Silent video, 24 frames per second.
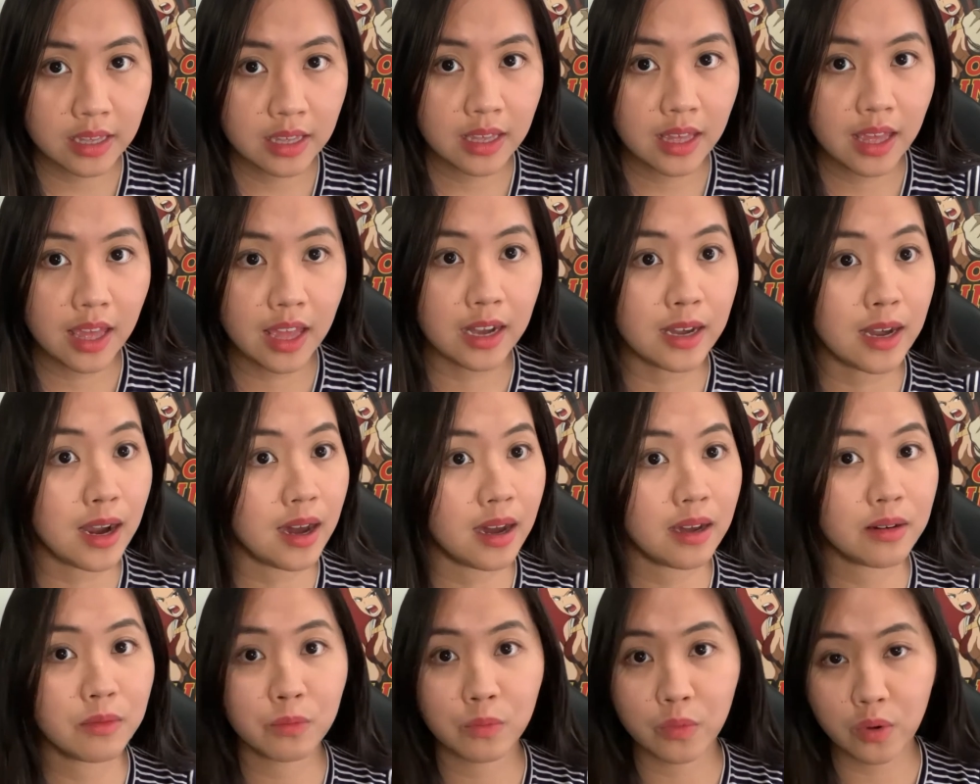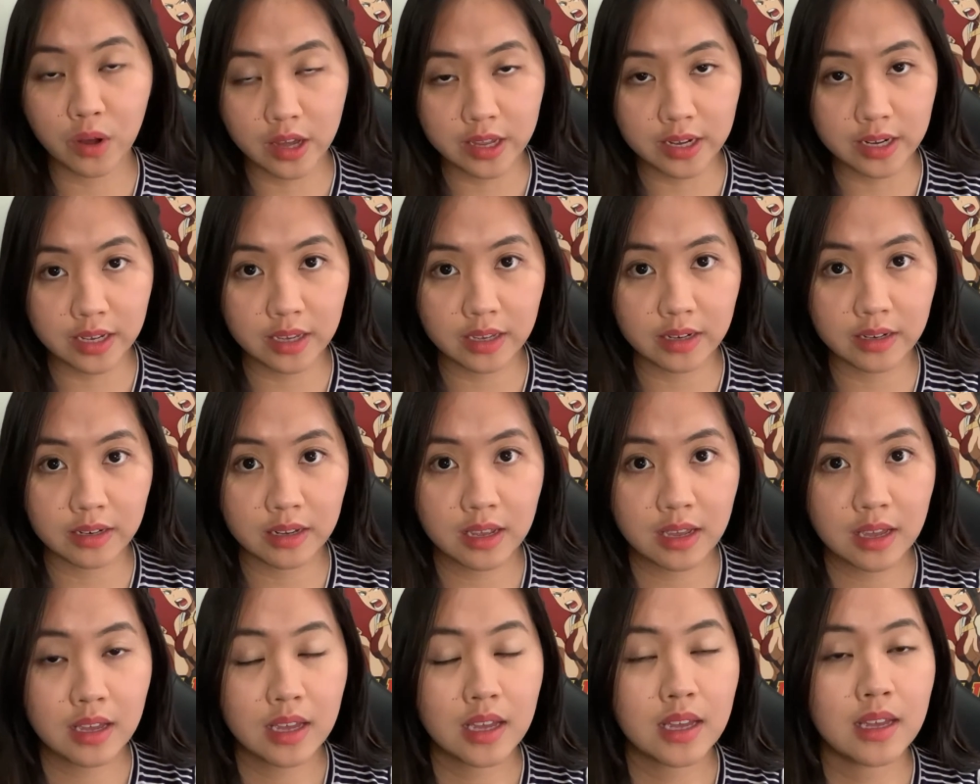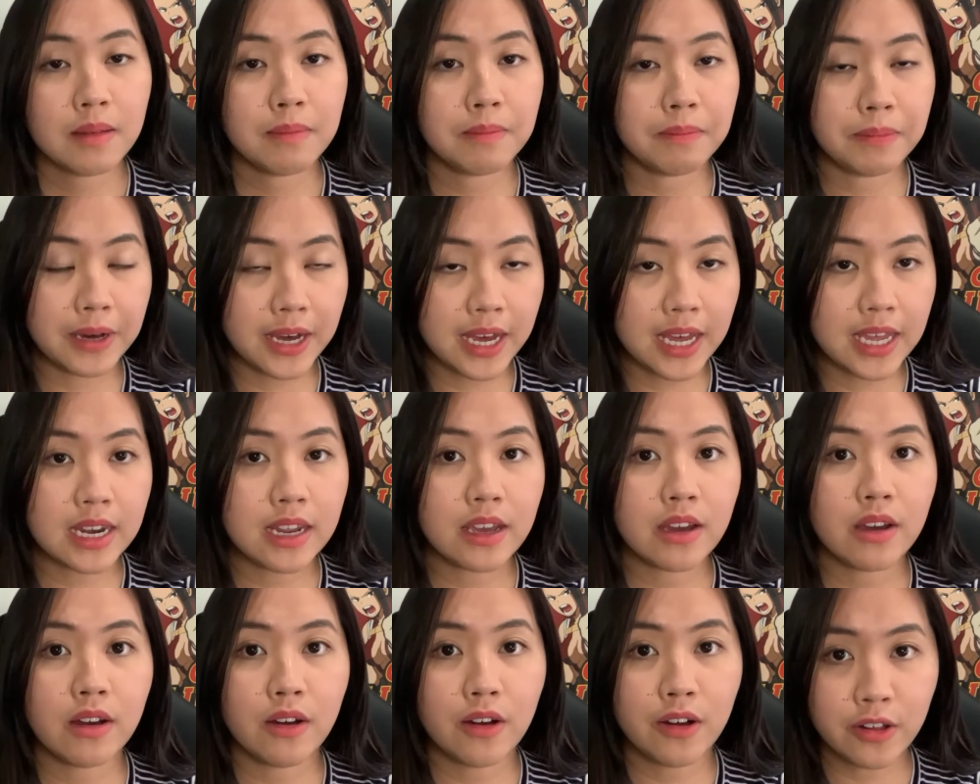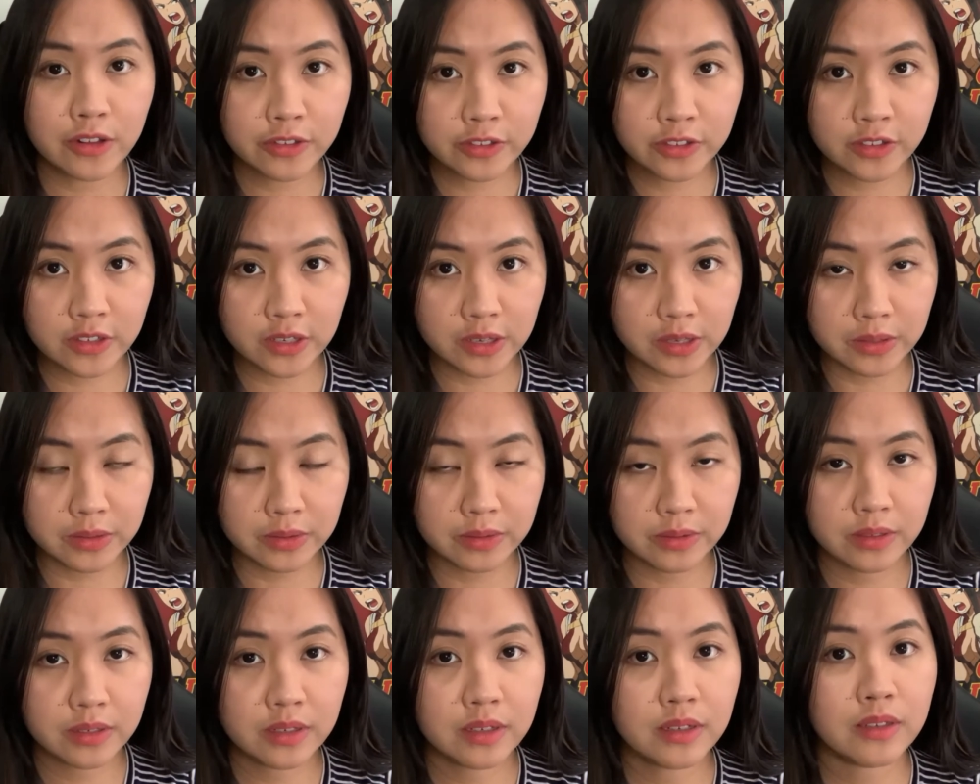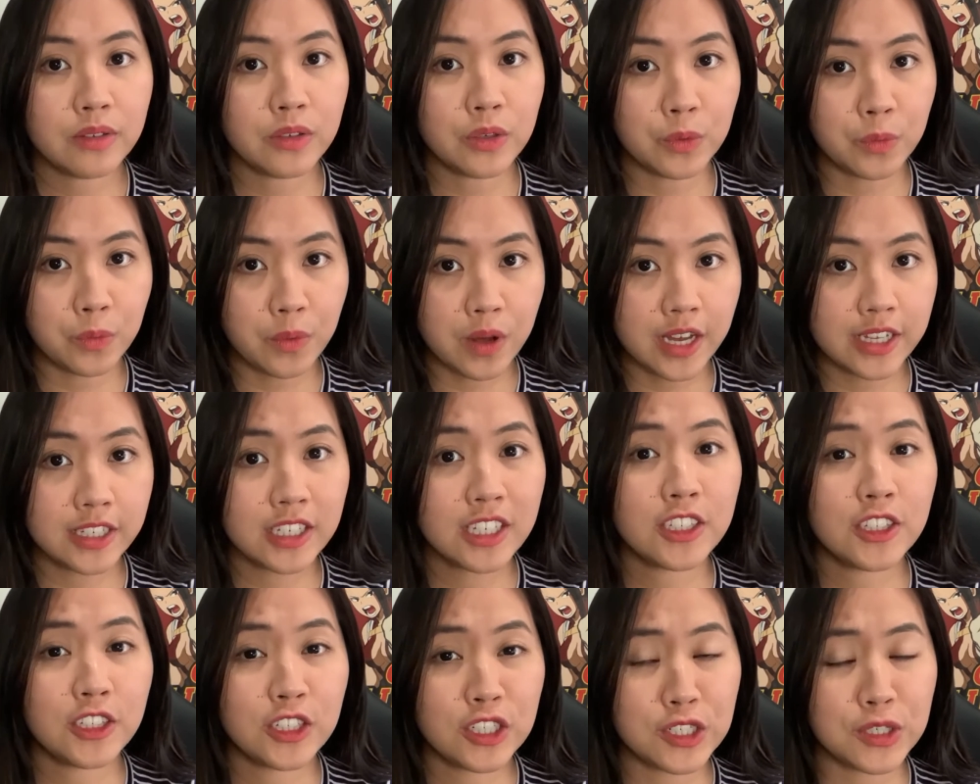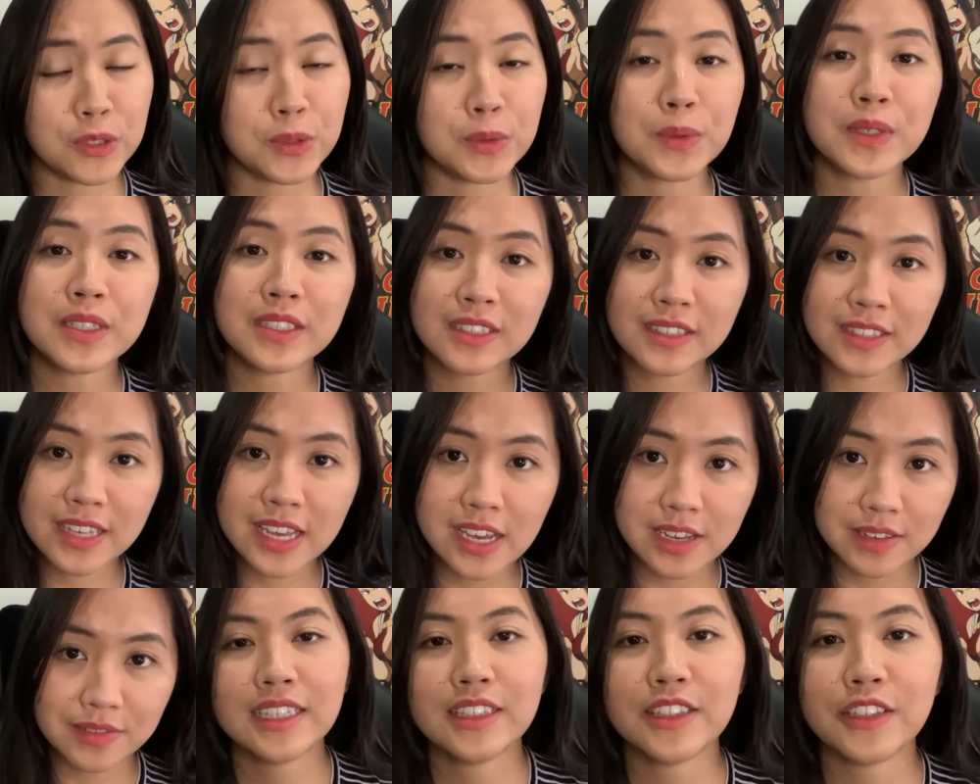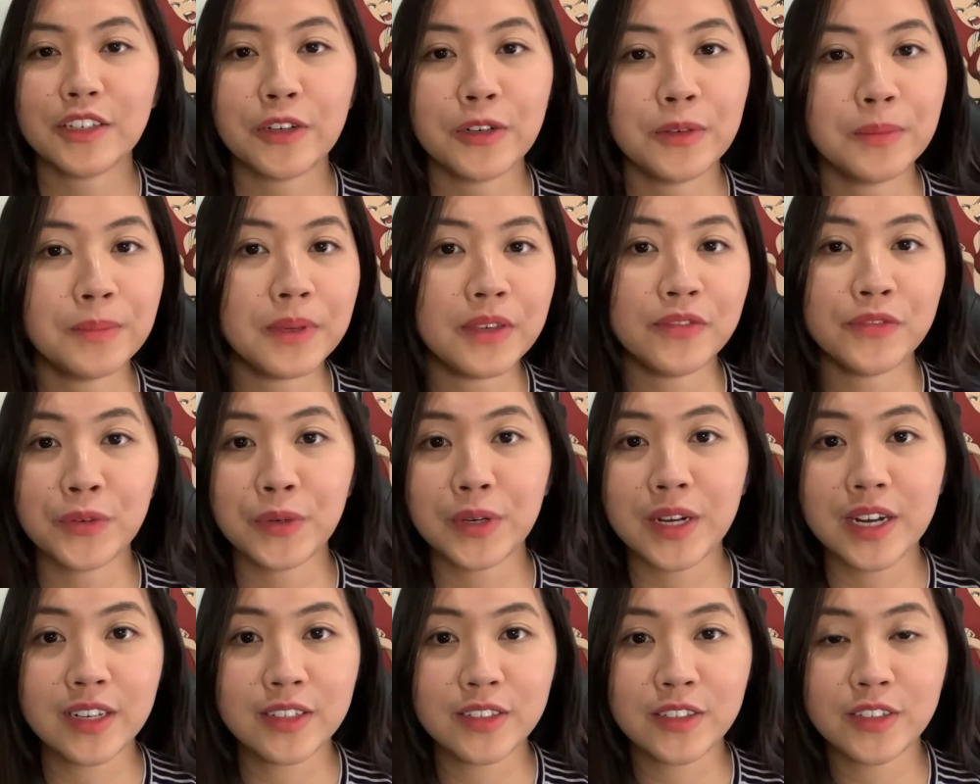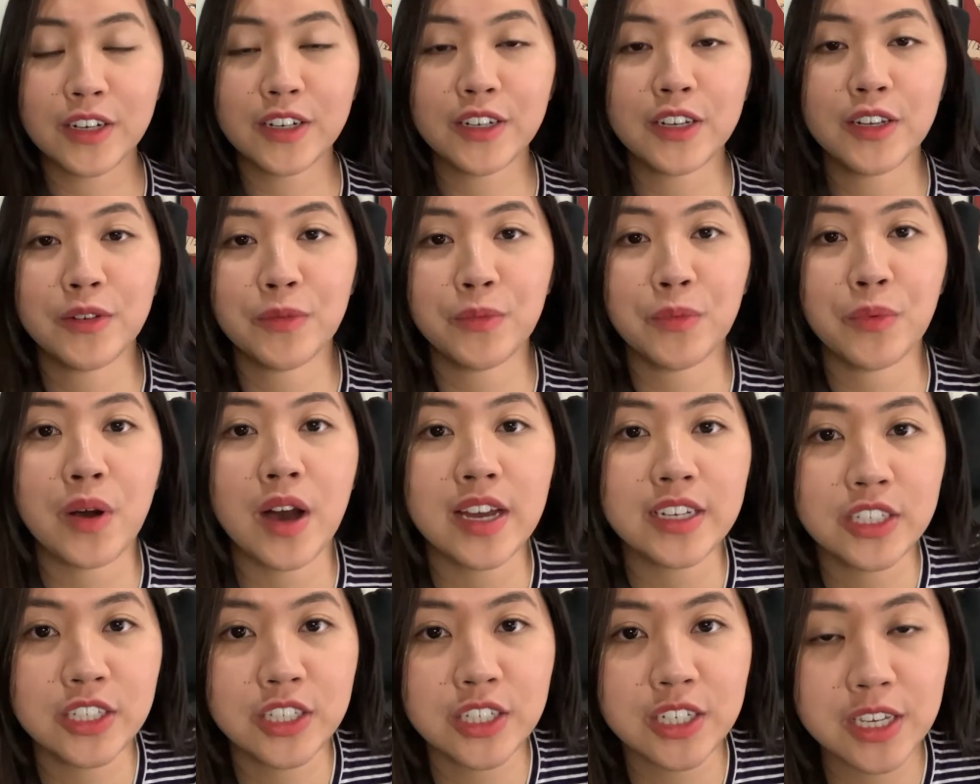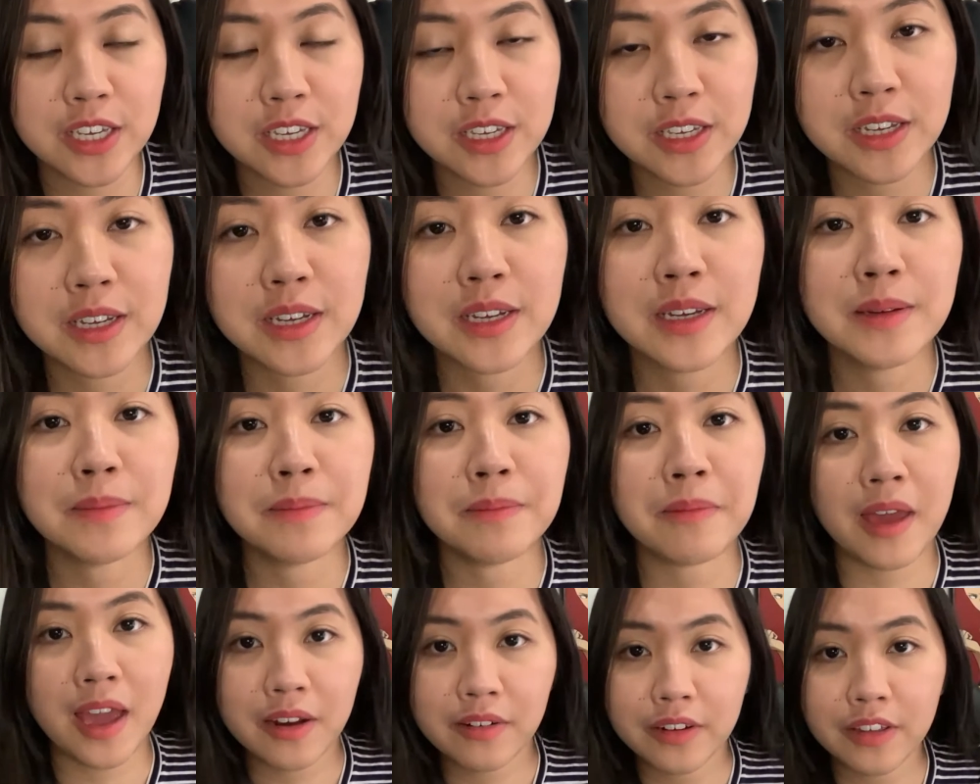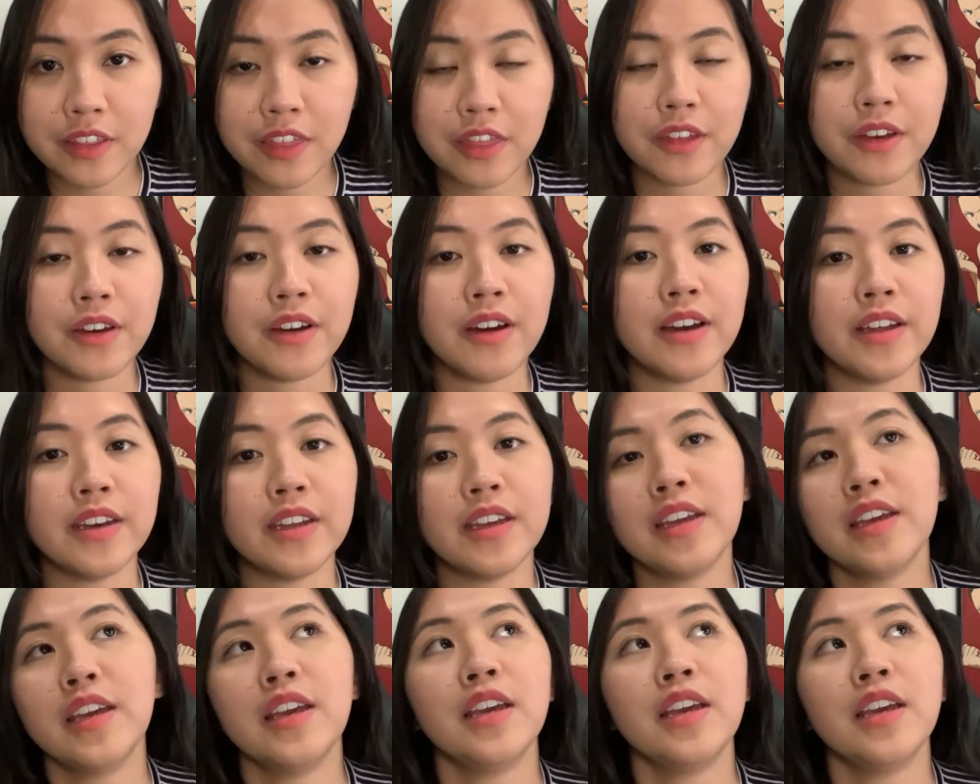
and not wanted, but also you want to save. So before I started watching marathon